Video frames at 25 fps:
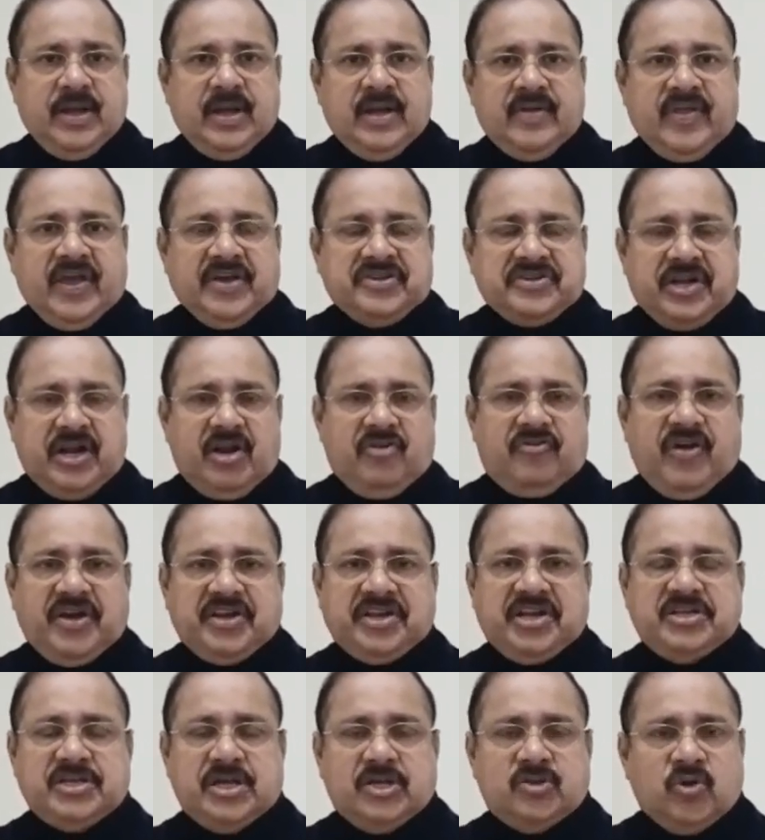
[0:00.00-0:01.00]
The external
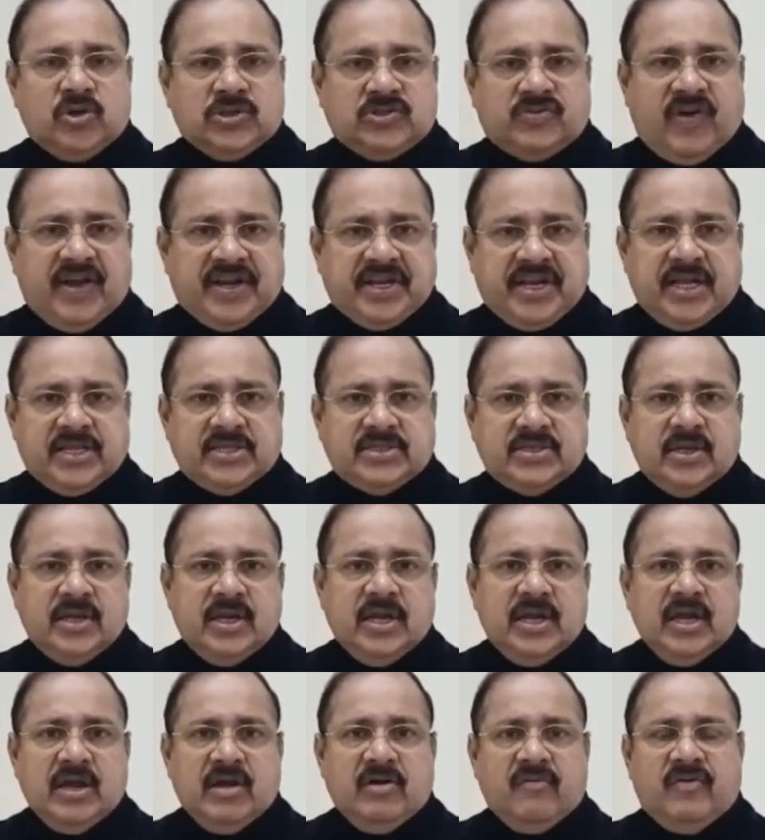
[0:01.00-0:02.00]
factors are those factors
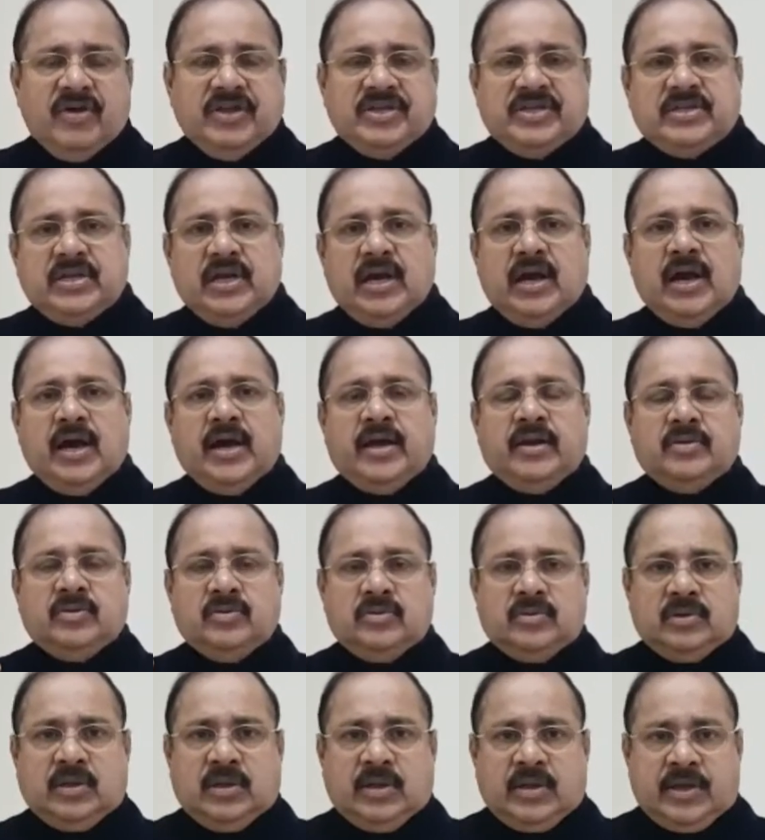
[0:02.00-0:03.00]
which are
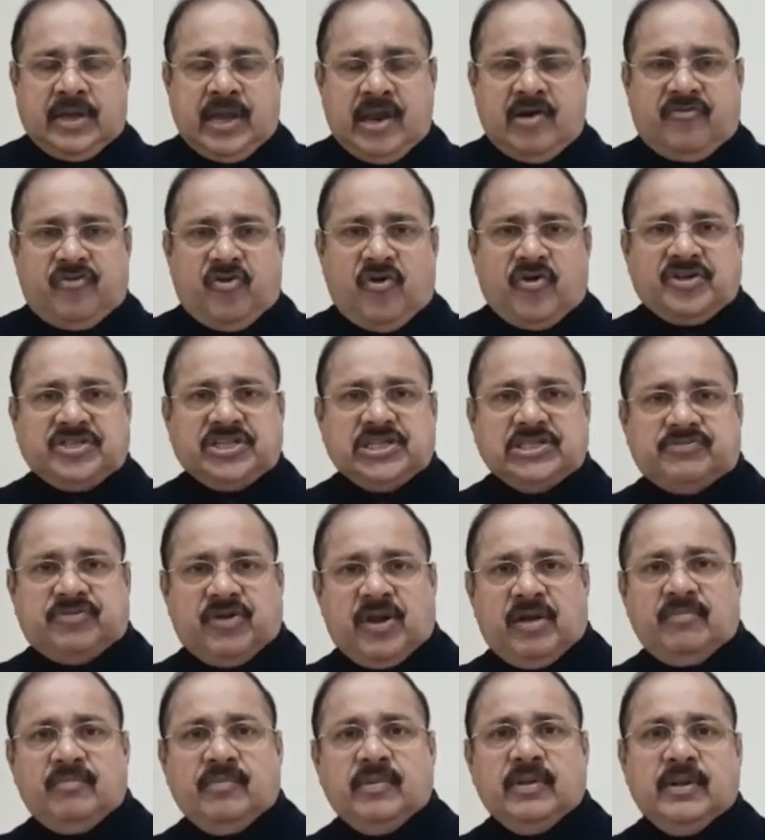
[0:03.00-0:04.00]
influences
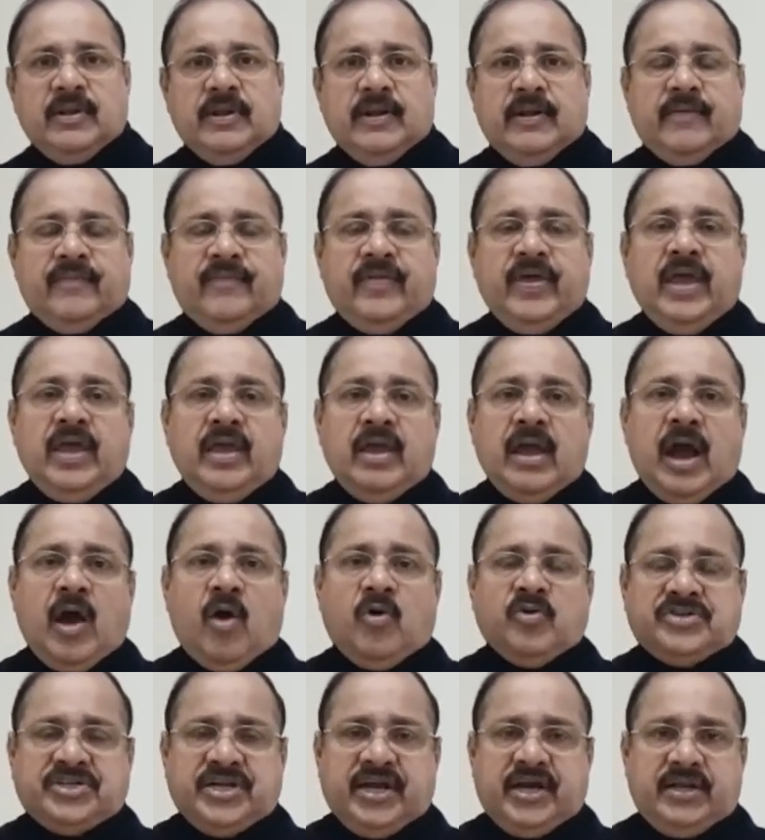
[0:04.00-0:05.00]
from the
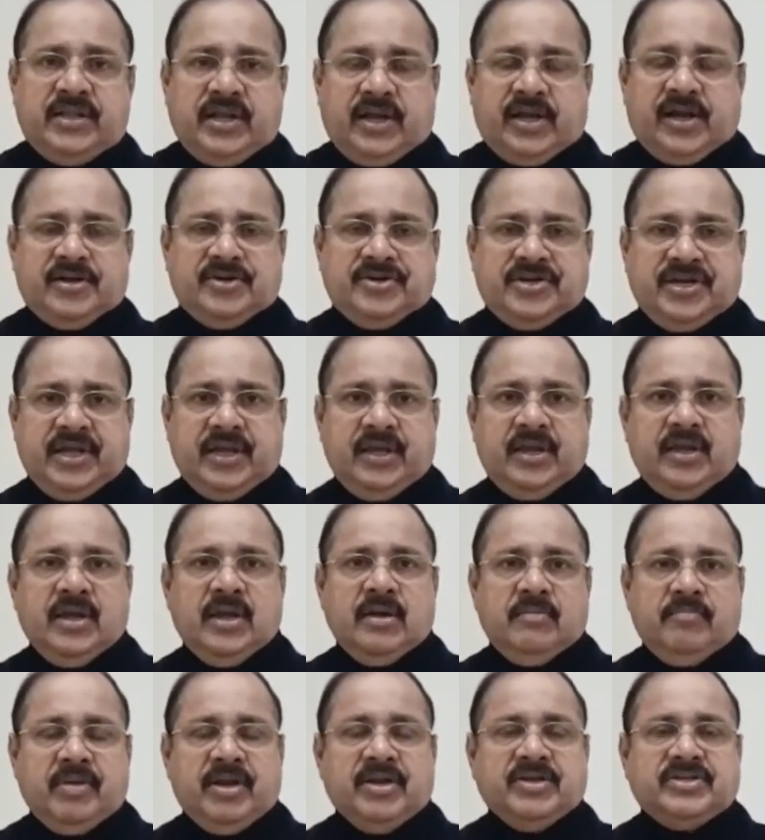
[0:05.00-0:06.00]
outside the country,
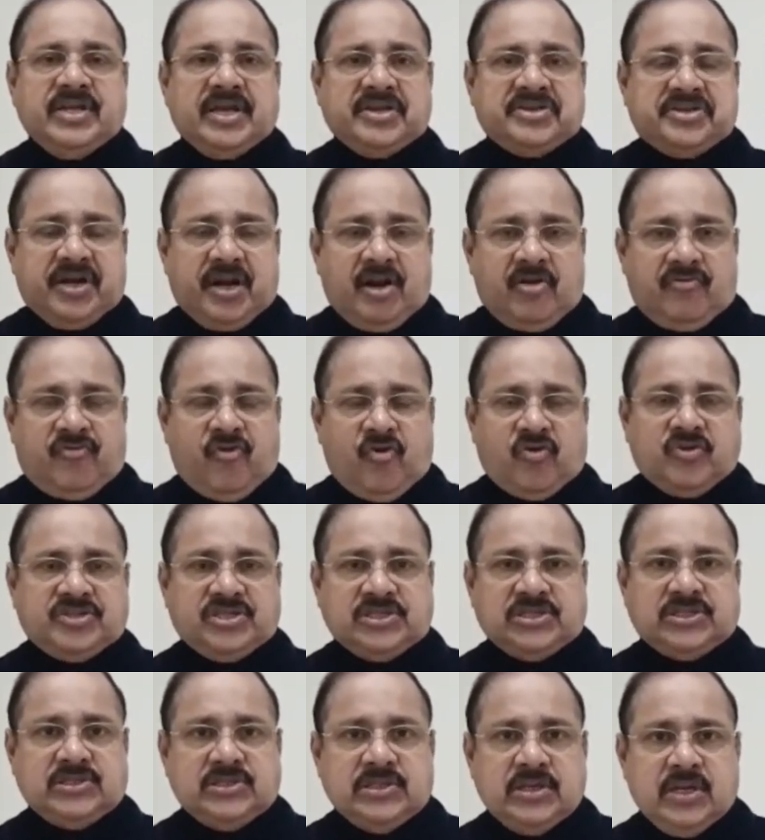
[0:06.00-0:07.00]
means external
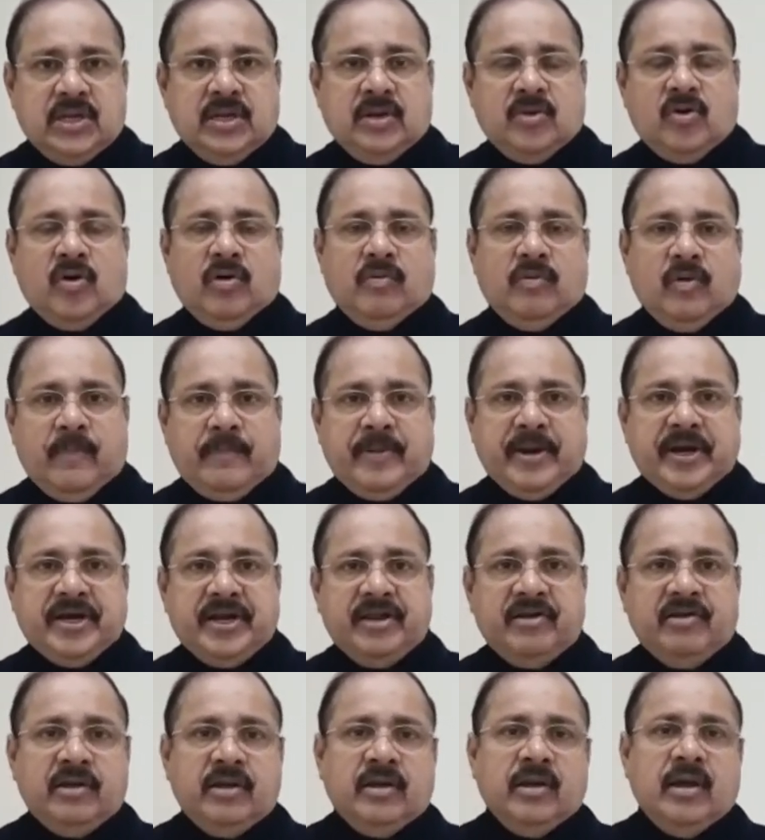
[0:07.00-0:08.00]
forces
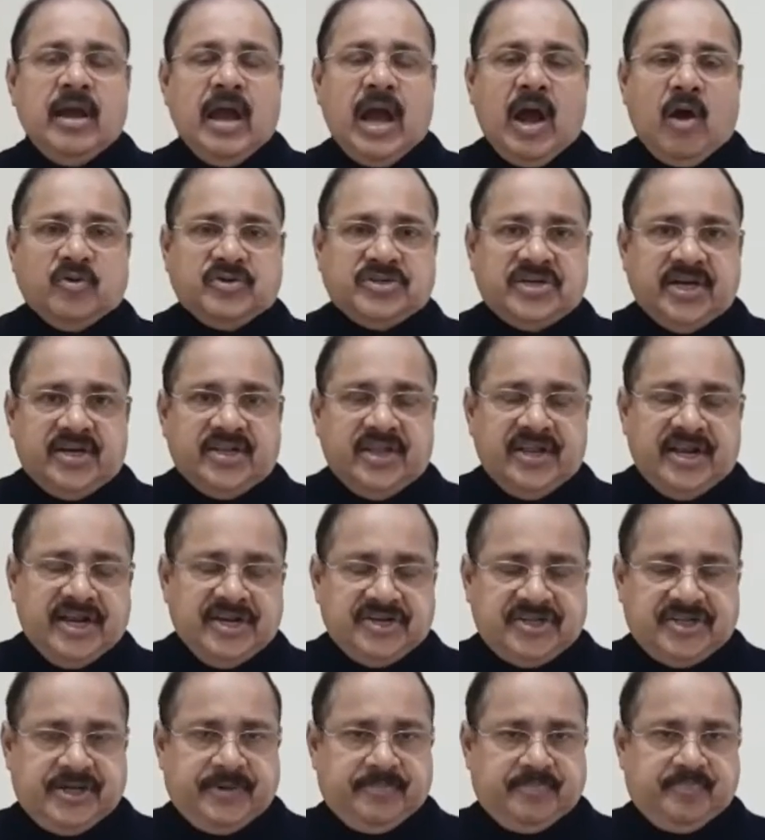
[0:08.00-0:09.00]
operating outside the
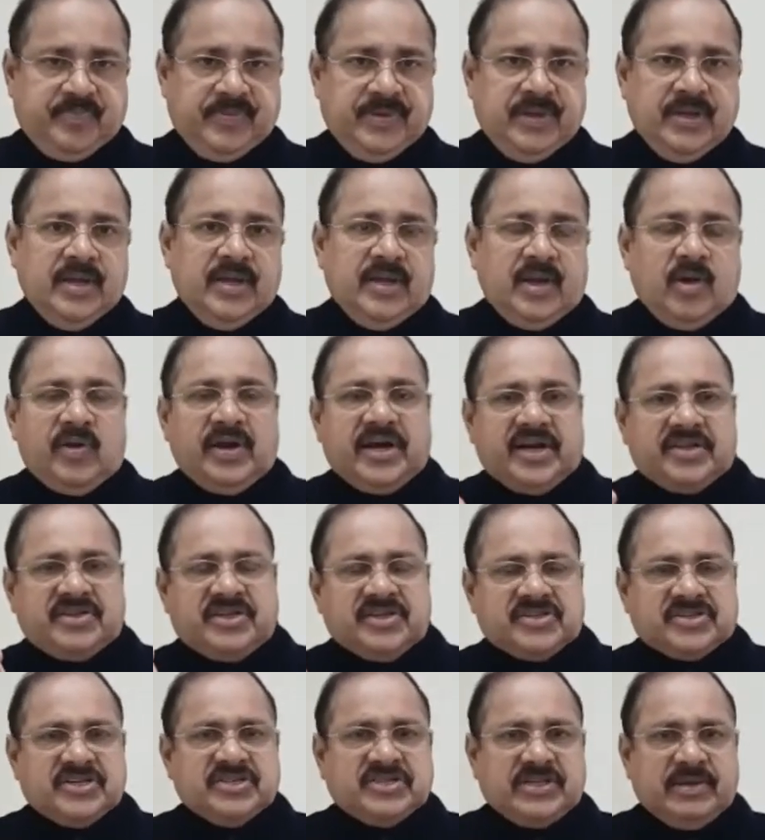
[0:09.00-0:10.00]
nation. Now let us
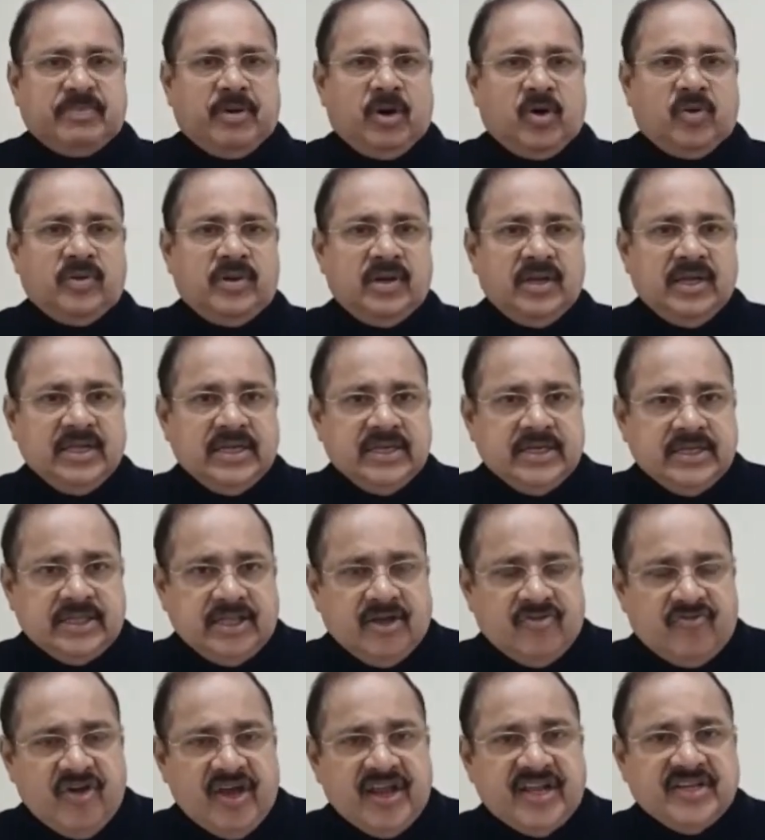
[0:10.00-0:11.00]
discuss about the
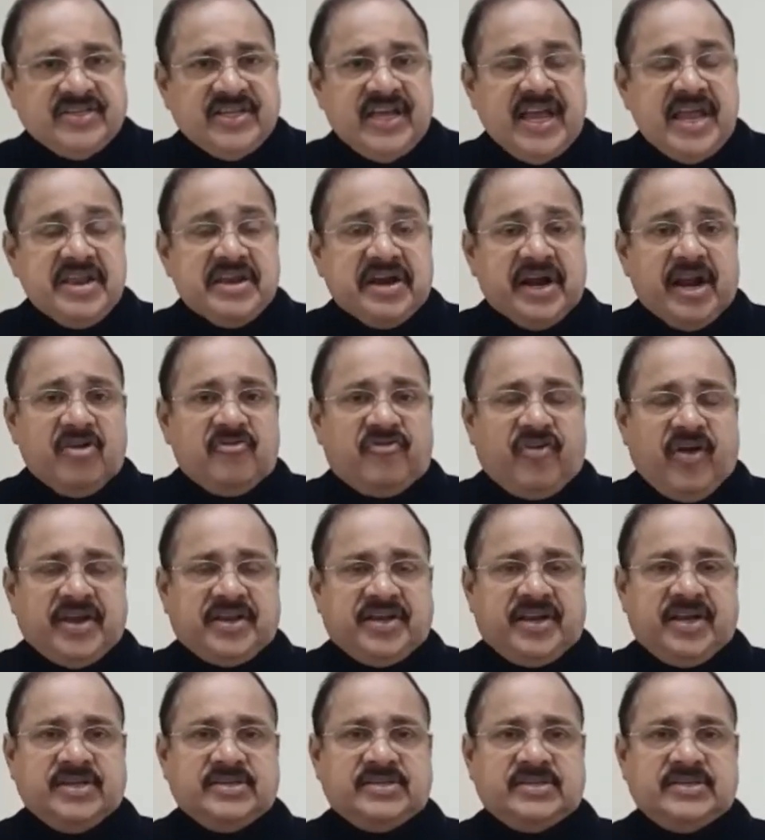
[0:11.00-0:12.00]
various internal
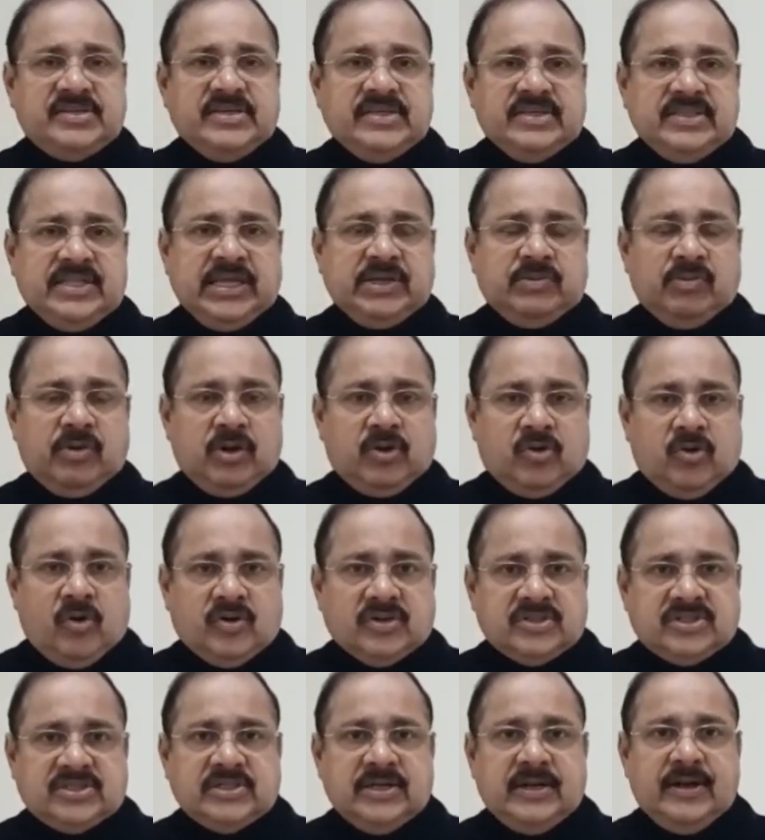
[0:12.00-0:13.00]
factors that will
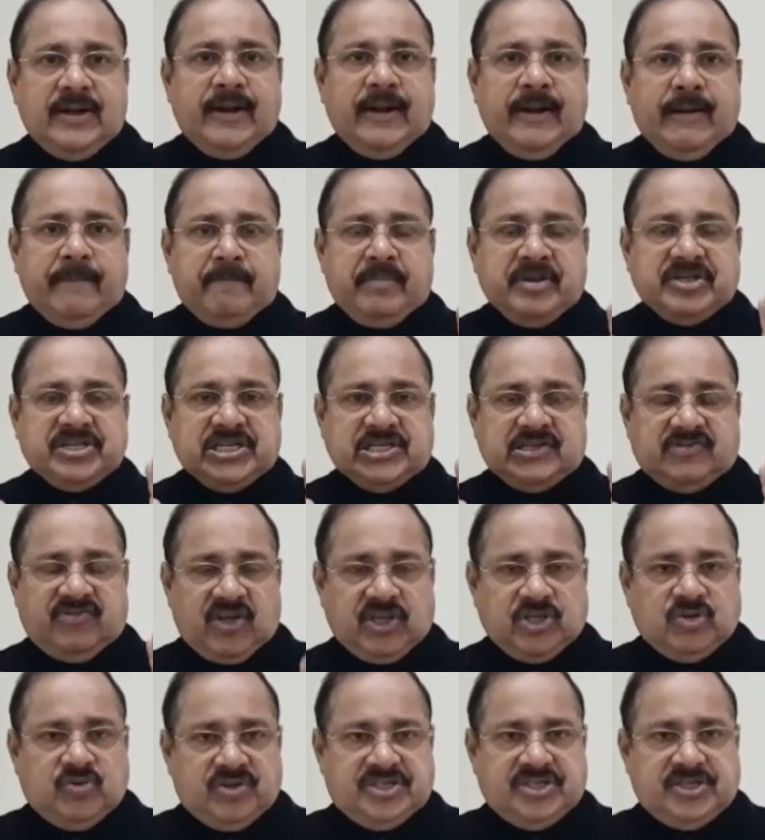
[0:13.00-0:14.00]
cause business
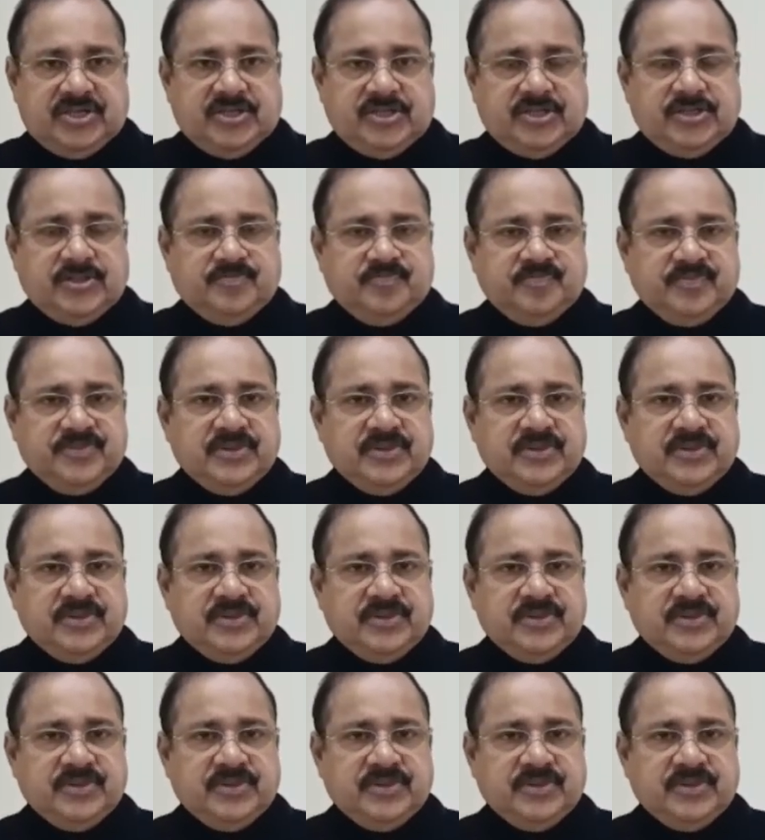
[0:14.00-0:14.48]
fluctuations.